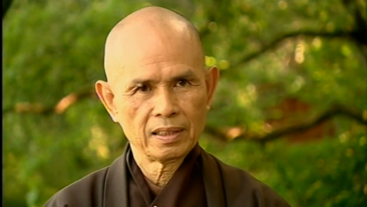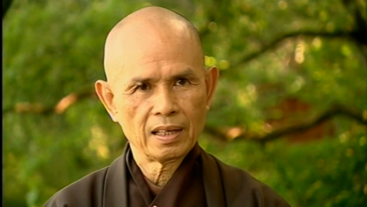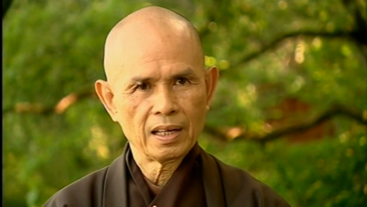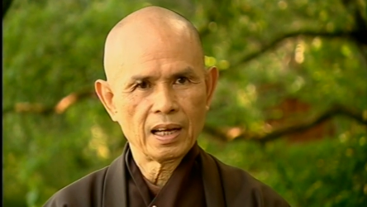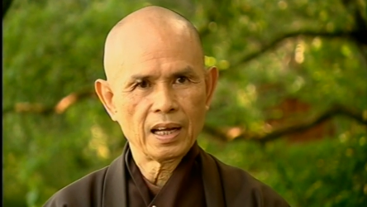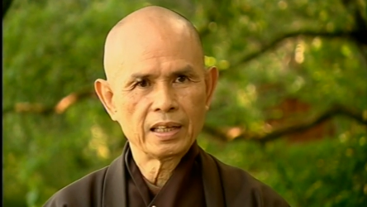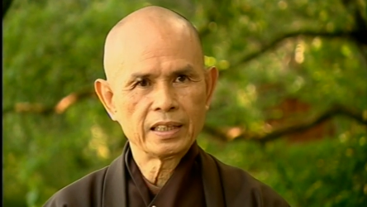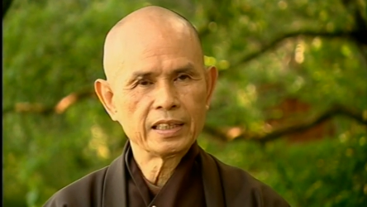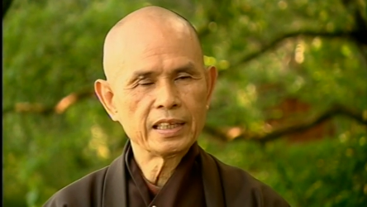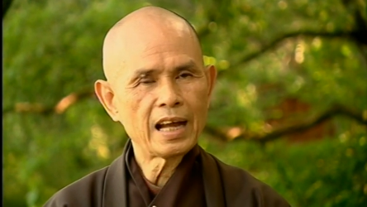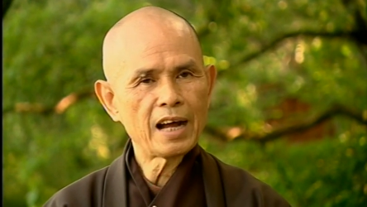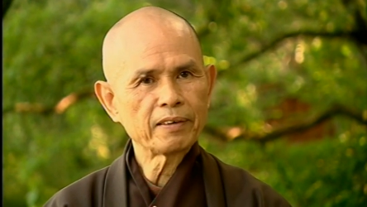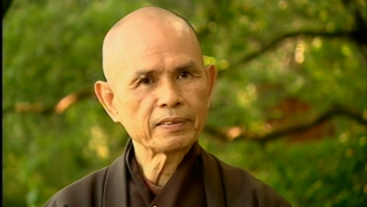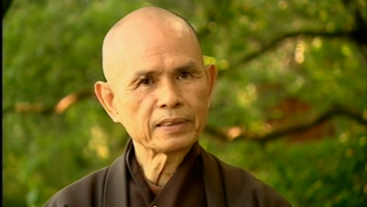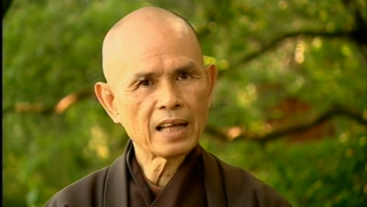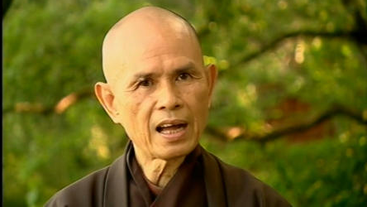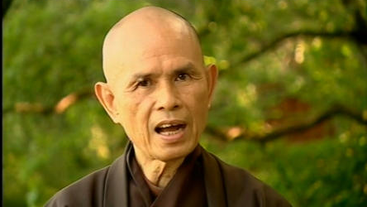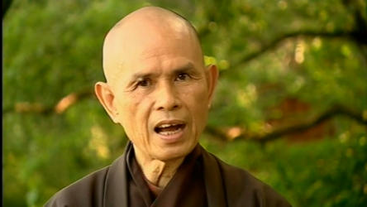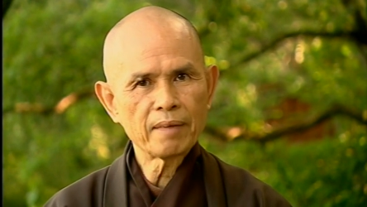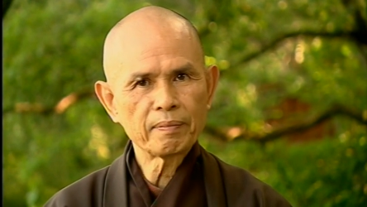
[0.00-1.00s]
And in our
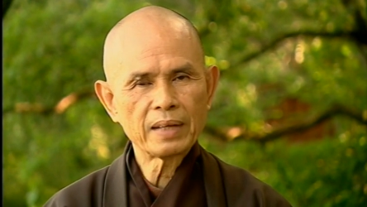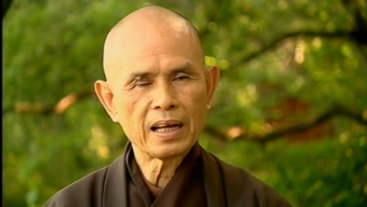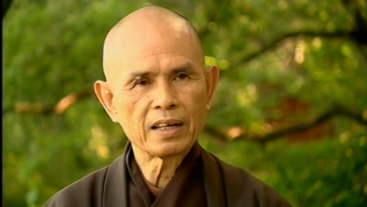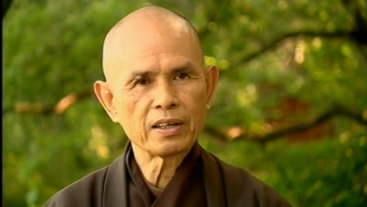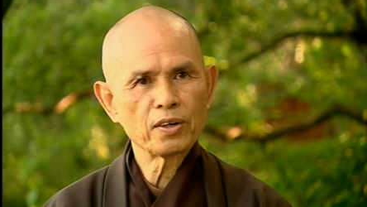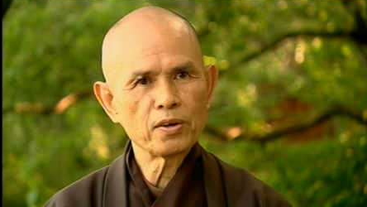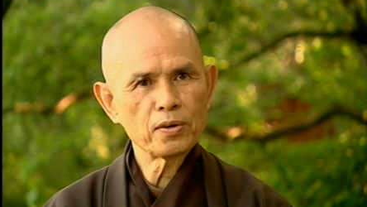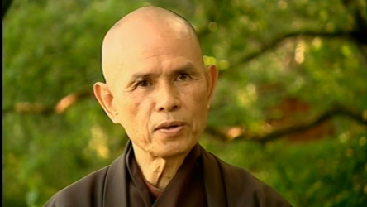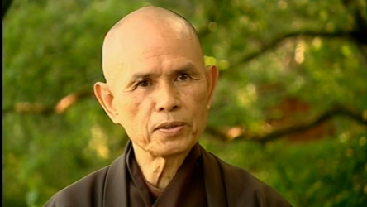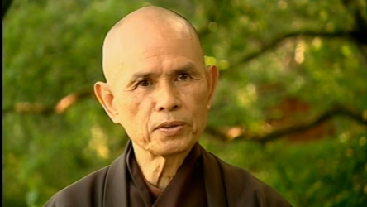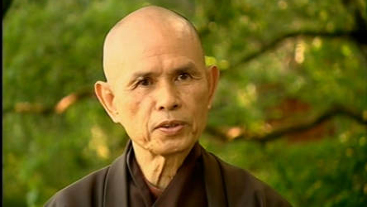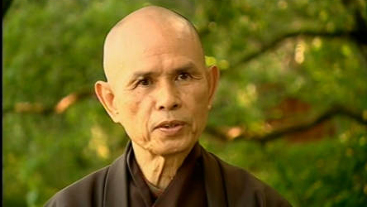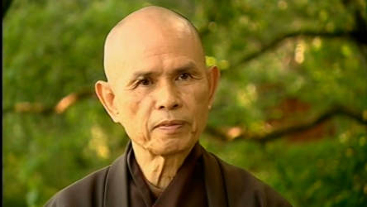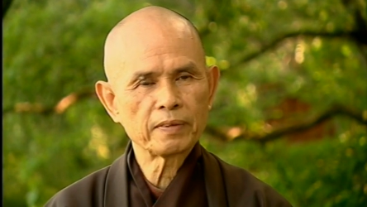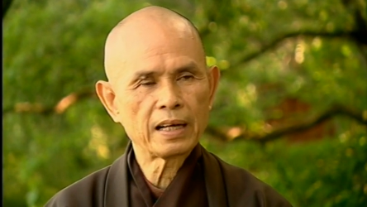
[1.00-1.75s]
time, there are those of